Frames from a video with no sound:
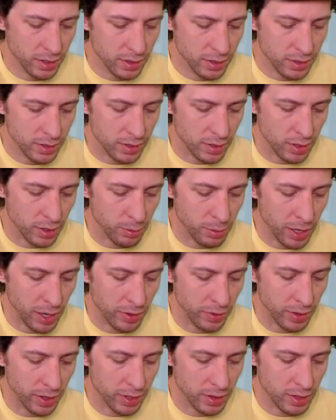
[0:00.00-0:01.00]
Start
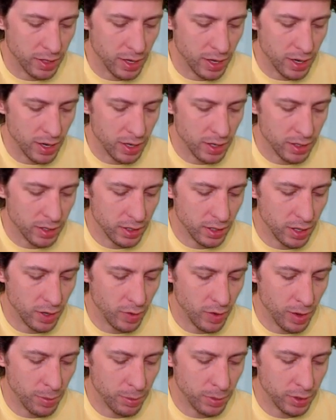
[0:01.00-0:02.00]
about right there,
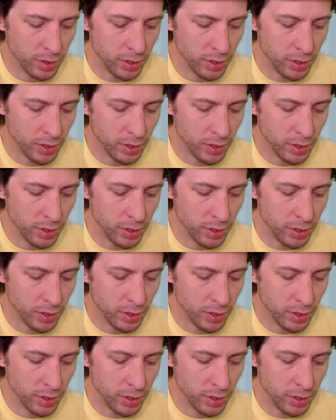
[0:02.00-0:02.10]
go up a